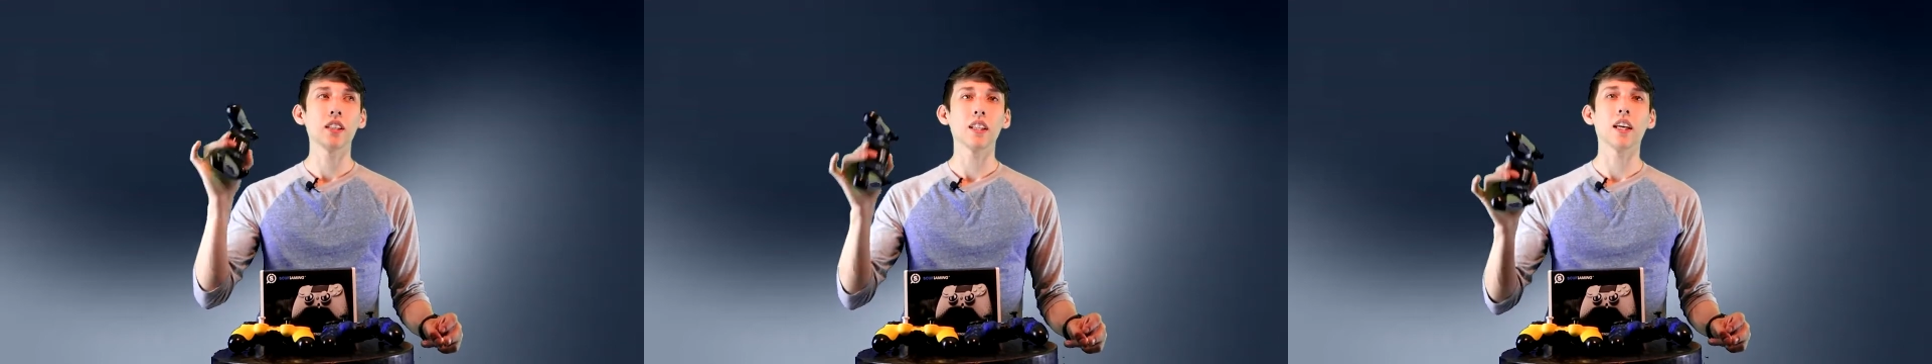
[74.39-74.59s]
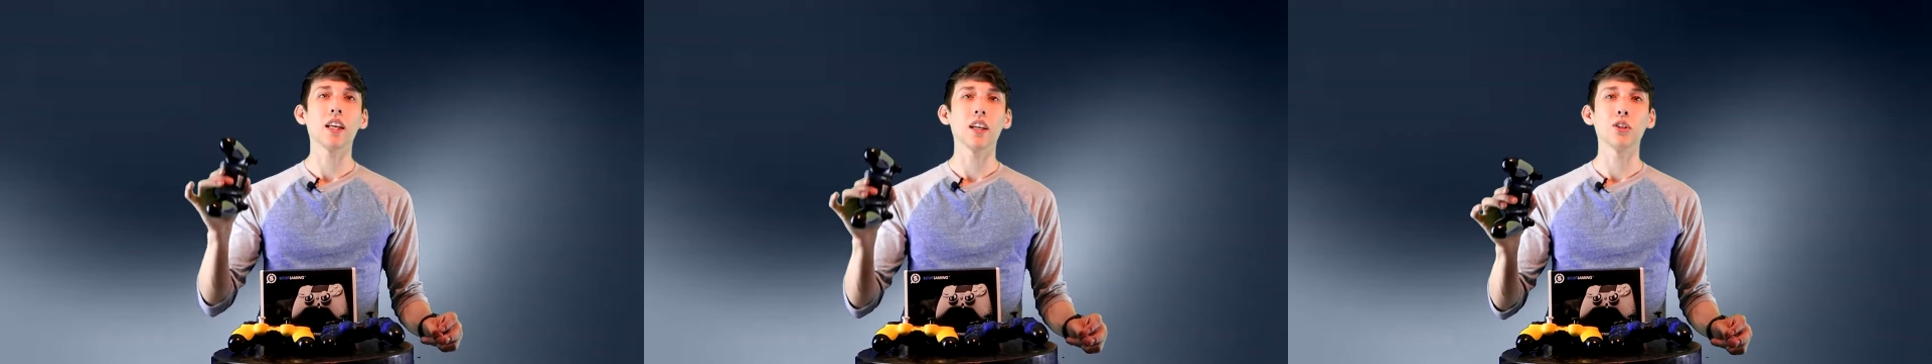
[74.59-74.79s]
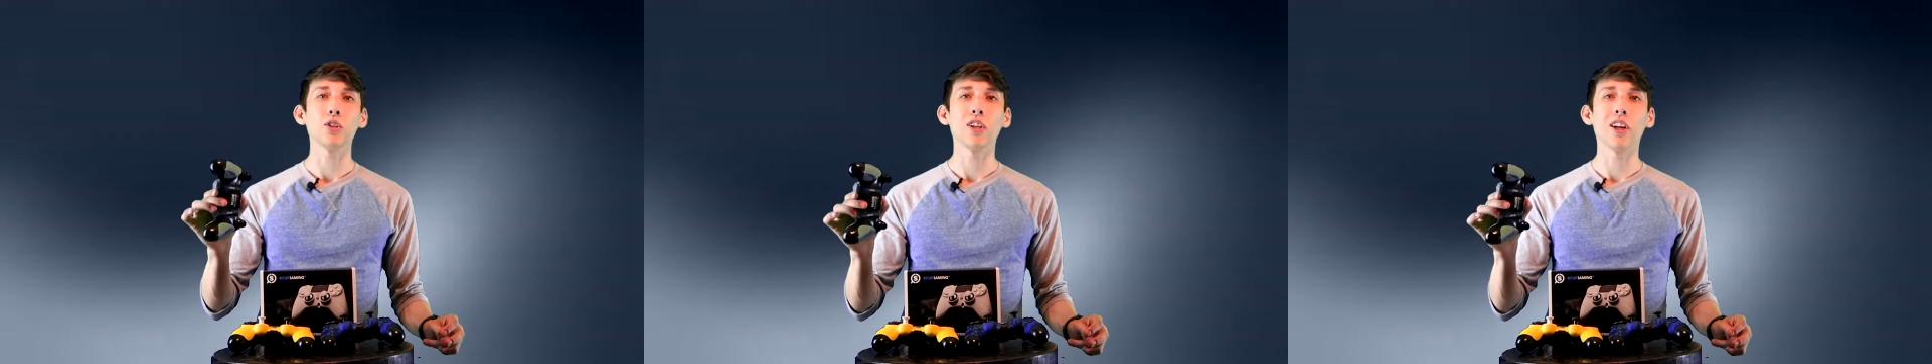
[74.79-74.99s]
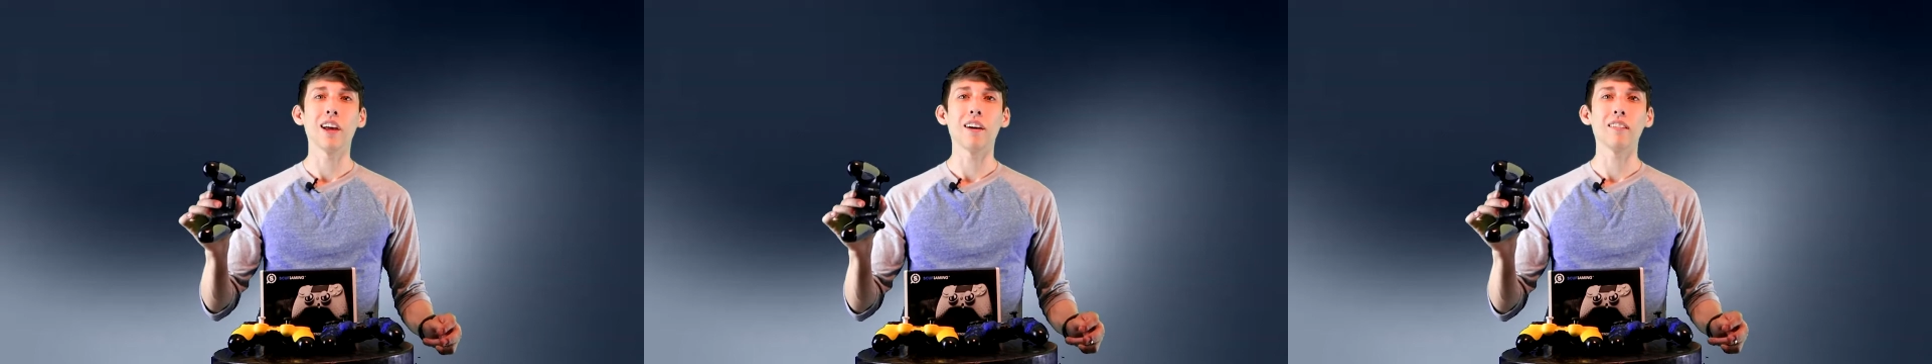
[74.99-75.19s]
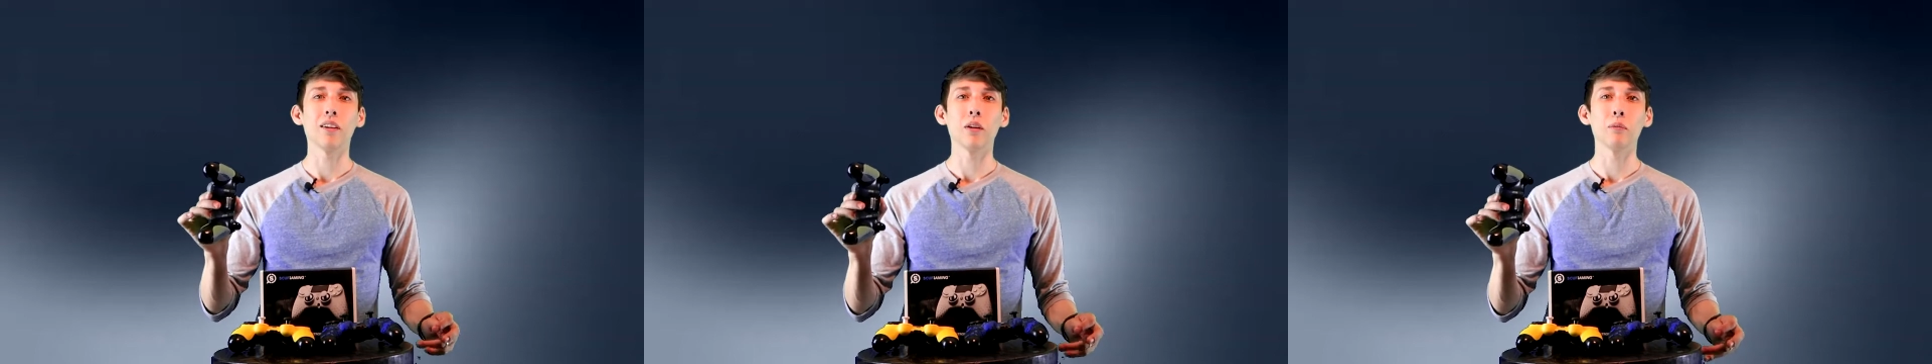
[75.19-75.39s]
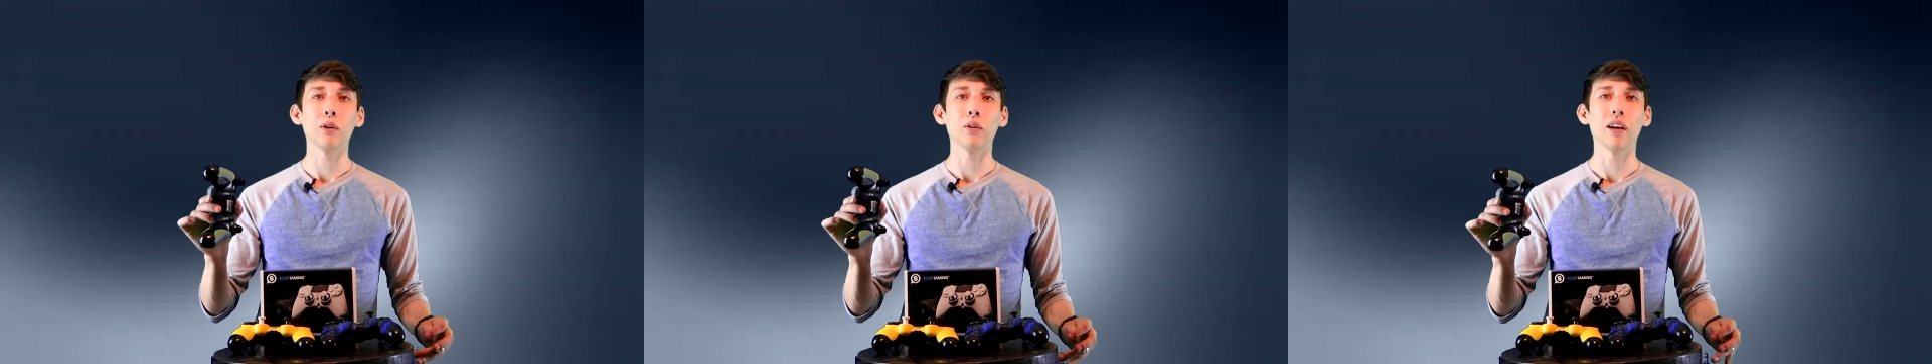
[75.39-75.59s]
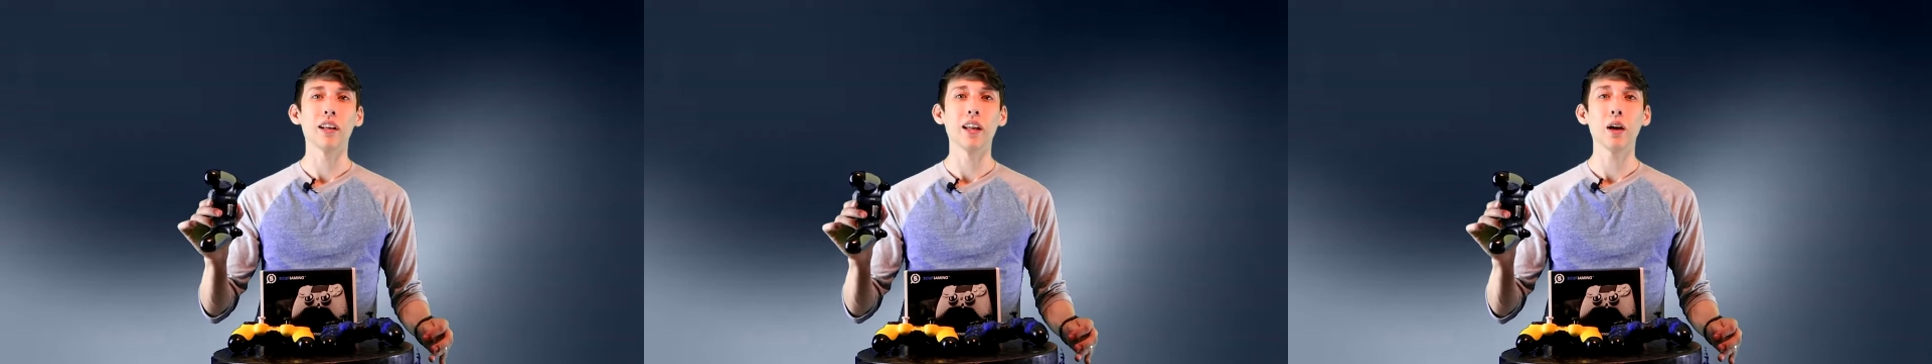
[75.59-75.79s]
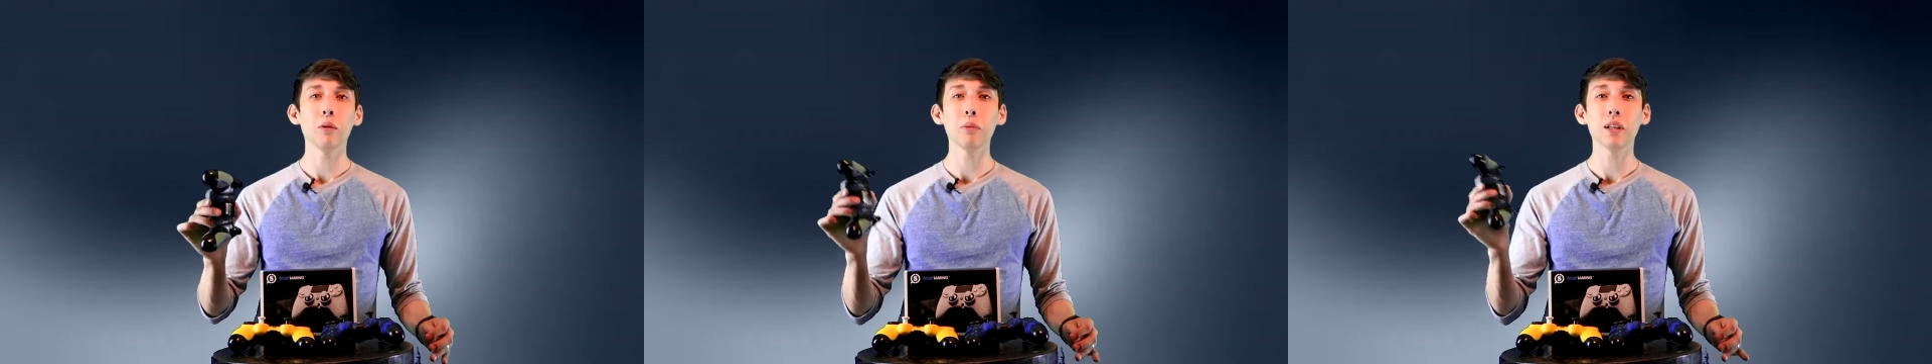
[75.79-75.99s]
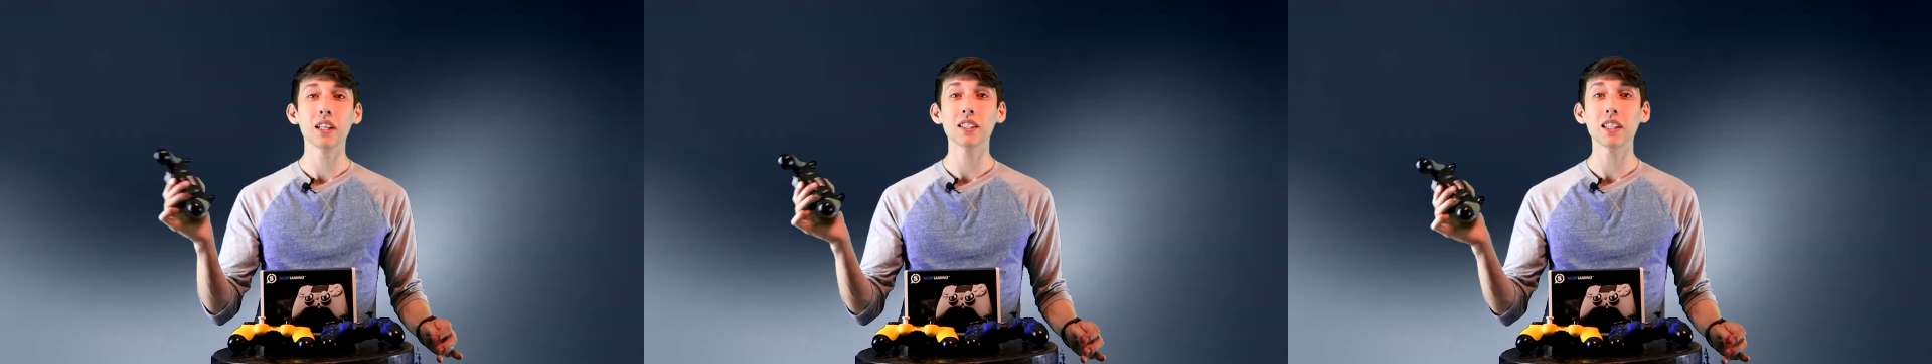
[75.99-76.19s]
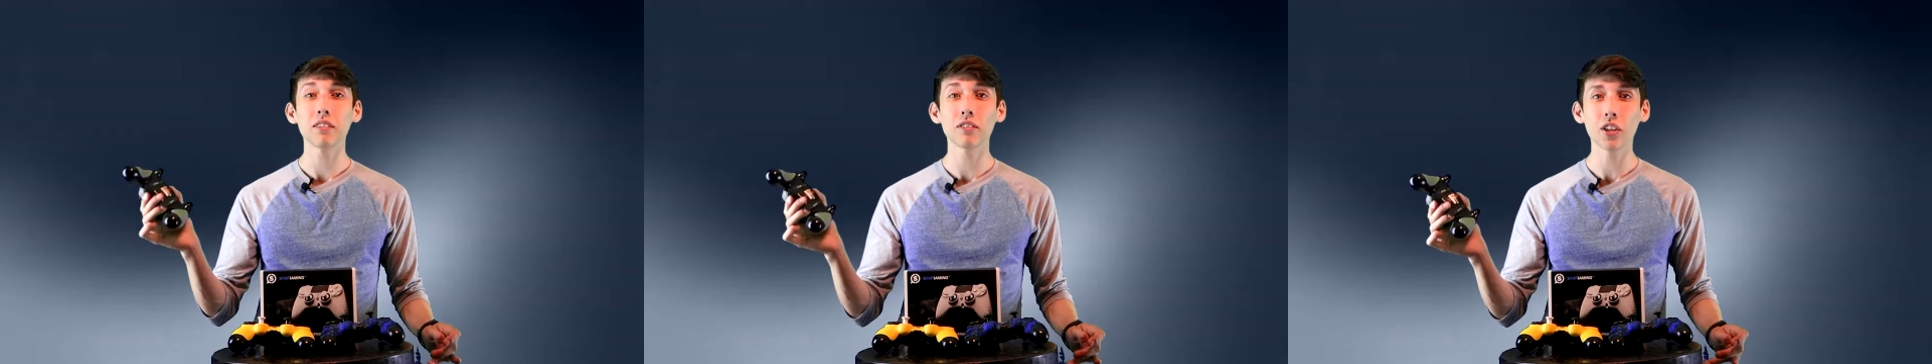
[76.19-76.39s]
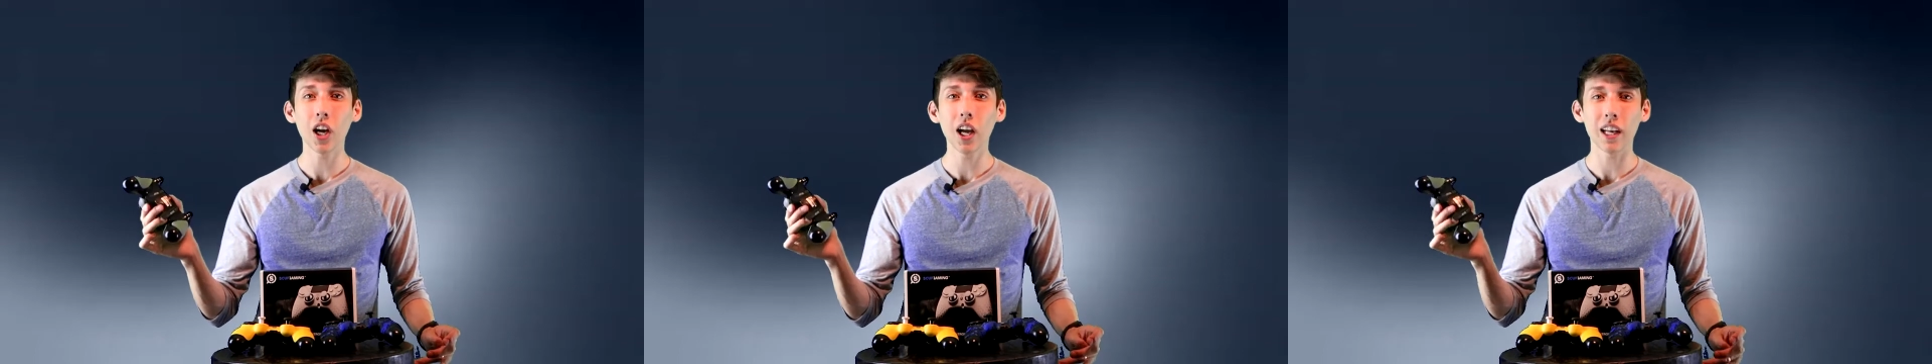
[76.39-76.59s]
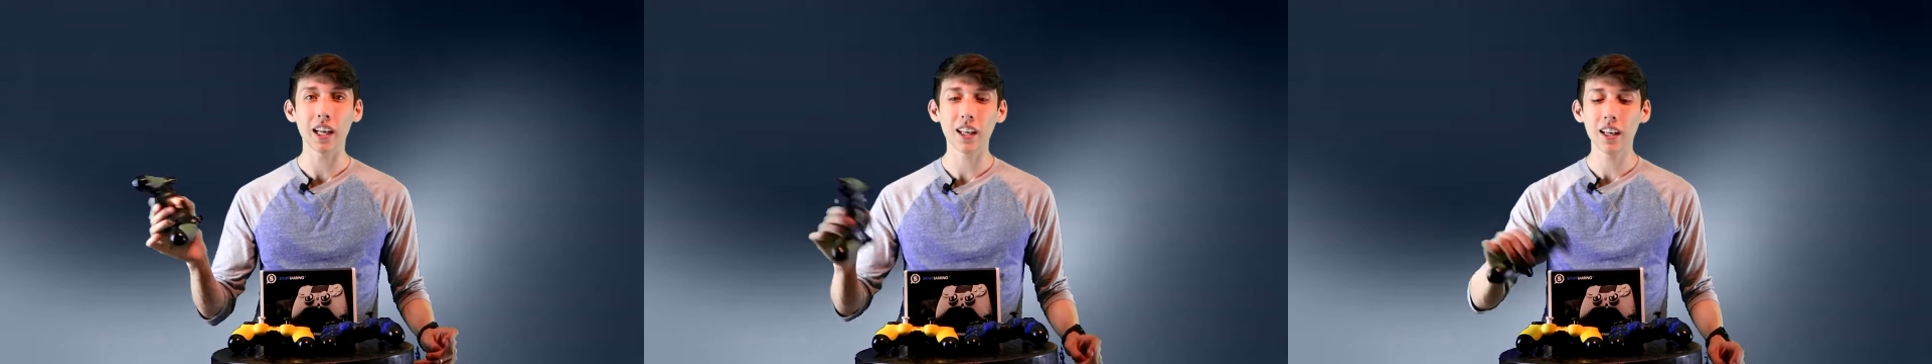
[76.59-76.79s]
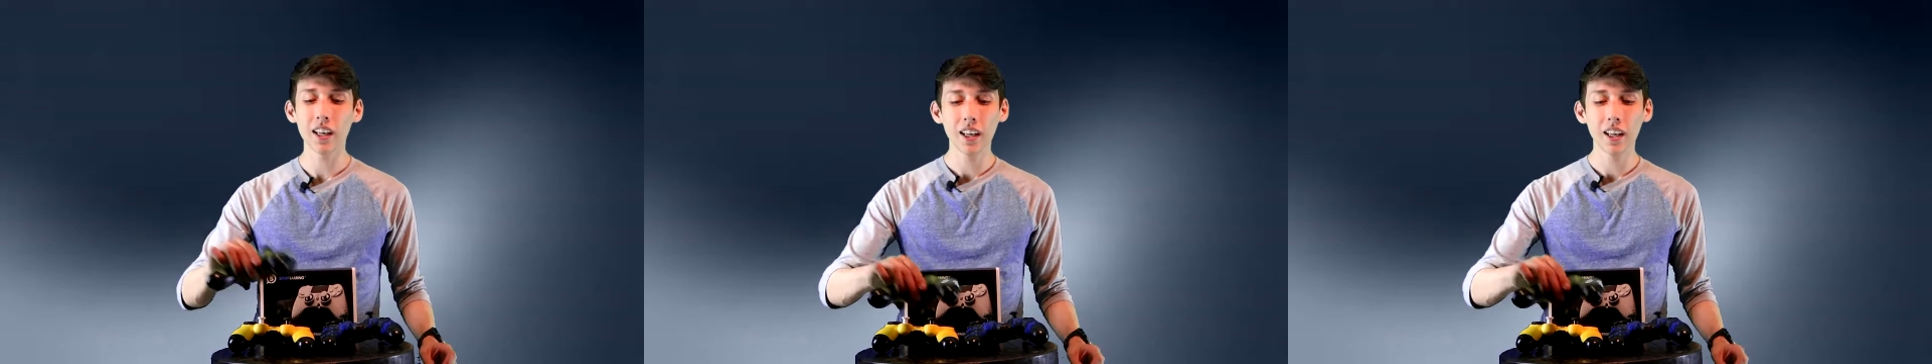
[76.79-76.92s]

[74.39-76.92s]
that I do not have on me right now because I forgot it.